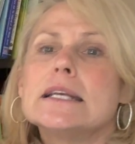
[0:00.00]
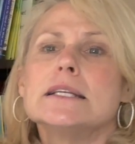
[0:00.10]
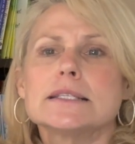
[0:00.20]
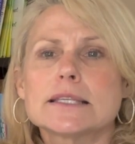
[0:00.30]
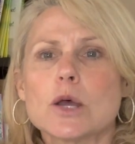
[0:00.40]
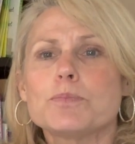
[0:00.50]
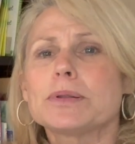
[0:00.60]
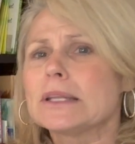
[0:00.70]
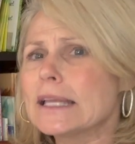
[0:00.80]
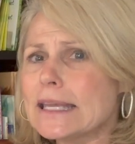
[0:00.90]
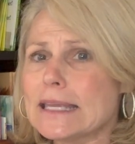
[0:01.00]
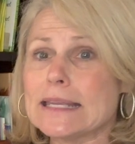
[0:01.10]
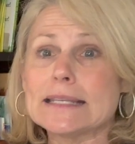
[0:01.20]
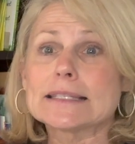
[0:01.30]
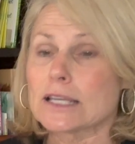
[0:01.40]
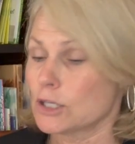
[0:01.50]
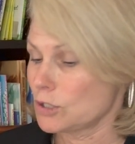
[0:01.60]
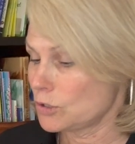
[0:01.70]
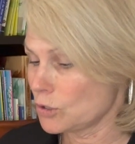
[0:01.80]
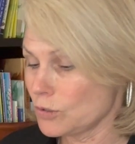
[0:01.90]
So please
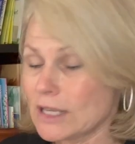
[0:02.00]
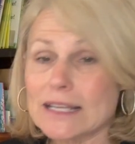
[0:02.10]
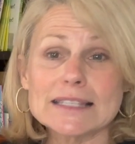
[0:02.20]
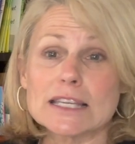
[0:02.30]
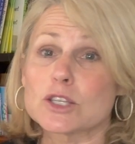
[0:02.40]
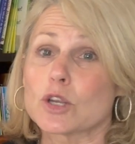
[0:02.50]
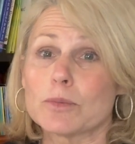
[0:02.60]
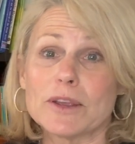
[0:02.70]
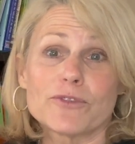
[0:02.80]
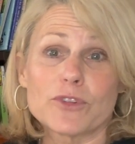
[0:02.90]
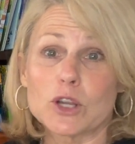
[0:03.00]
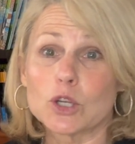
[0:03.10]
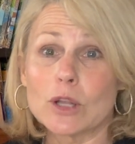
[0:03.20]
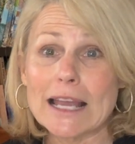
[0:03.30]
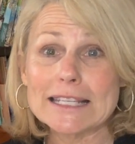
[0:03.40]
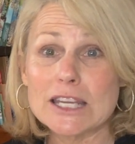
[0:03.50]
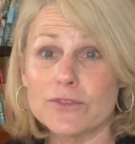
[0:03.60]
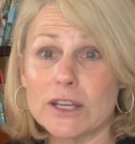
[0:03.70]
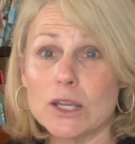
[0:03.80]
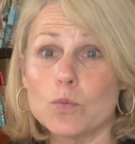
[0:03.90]
do this. It's going to be a fun little
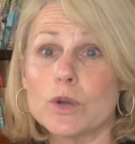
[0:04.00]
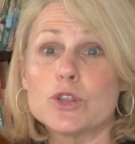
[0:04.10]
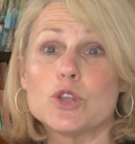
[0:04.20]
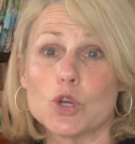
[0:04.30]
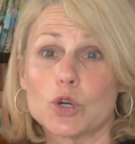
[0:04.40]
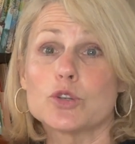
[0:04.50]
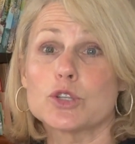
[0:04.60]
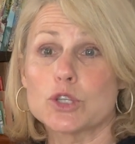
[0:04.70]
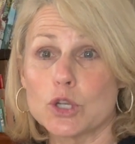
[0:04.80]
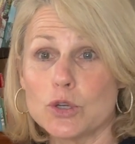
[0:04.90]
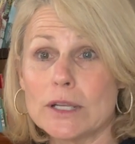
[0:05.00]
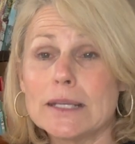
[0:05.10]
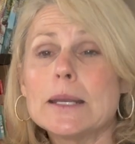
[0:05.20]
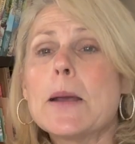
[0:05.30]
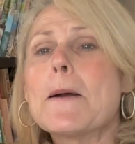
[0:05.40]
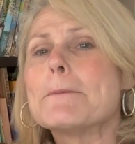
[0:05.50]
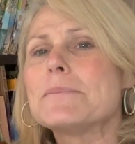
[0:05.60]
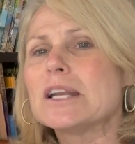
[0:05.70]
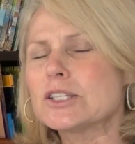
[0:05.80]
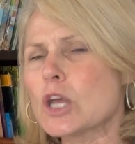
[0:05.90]
activity with your student,
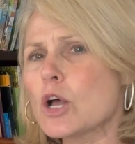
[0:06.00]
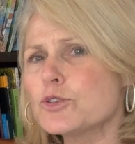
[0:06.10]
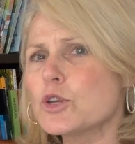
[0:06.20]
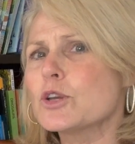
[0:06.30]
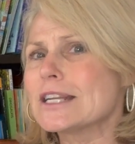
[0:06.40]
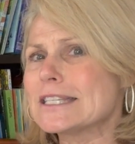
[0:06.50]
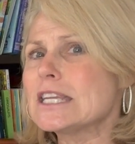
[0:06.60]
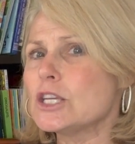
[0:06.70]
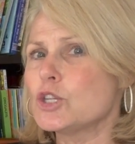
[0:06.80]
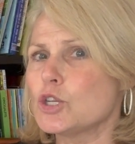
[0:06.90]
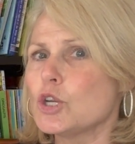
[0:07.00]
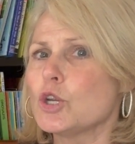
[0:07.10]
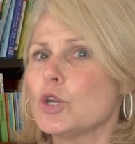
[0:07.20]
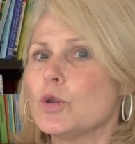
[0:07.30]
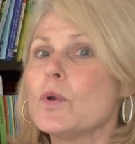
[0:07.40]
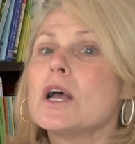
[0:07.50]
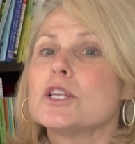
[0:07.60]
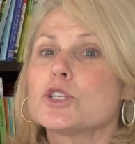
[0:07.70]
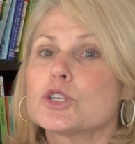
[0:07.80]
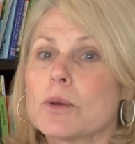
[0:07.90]
but it's also going to teach you
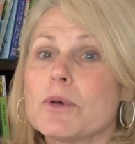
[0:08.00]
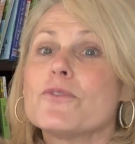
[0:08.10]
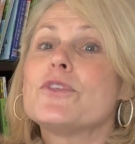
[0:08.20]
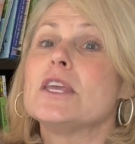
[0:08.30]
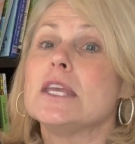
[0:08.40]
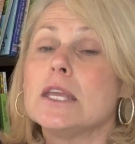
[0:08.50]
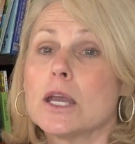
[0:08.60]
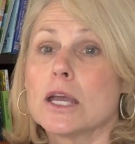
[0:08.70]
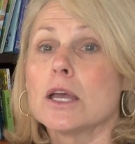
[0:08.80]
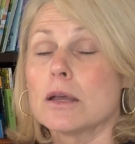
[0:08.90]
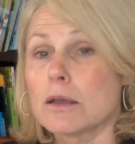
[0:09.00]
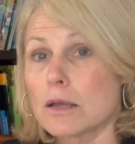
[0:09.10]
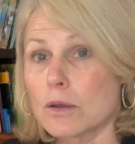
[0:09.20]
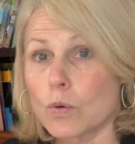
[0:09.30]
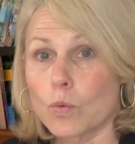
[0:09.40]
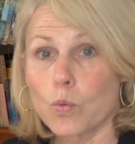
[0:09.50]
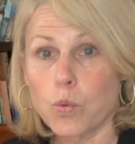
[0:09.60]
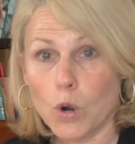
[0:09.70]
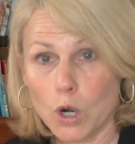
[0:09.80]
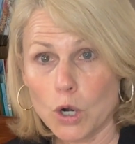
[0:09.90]
some of the
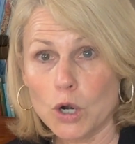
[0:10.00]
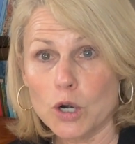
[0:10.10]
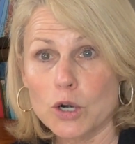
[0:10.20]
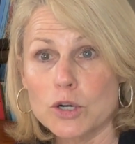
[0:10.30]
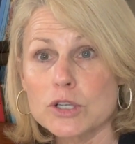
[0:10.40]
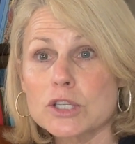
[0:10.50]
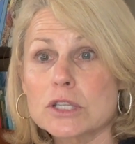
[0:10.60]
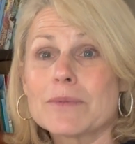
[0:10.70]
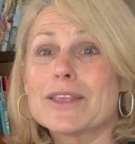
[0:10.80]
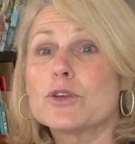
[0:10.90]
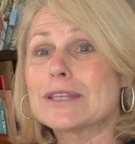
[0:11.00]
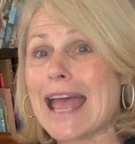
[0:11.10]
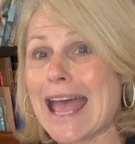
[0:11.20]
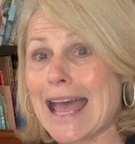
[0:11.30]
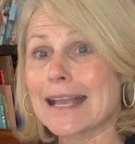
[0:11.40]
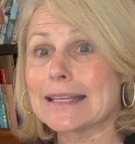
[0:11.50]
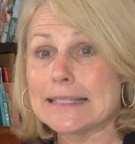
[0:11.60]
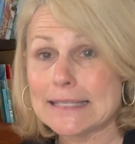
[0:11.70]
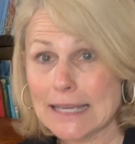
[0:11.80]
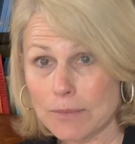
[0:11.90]
words, some of those
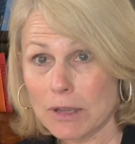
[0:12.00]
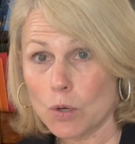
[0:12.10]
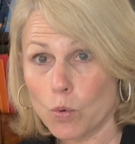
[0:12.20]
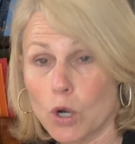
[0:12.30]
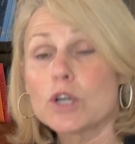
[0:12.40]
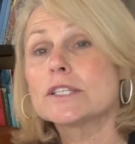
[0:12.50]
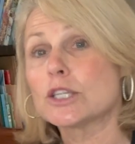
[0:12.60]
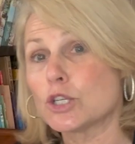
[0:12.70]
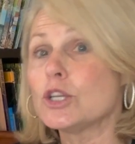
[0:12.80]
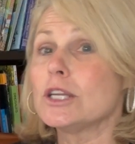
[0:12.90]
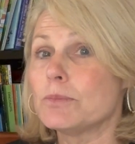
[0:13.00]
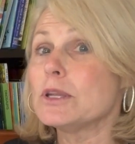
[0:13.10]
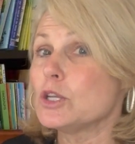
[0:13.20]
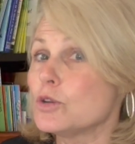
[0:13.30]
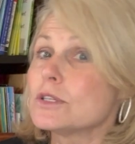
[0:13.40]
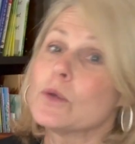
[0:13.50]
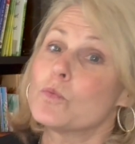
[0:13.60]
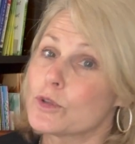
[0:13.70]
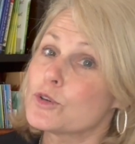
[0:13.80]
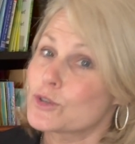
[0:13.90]
academic words that you need to be using
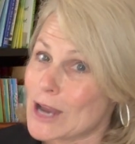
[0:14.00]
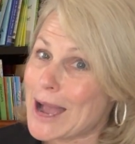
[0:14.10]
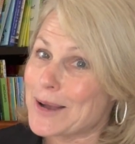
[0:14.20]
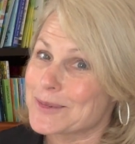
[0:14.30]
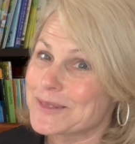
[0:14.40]
with your child.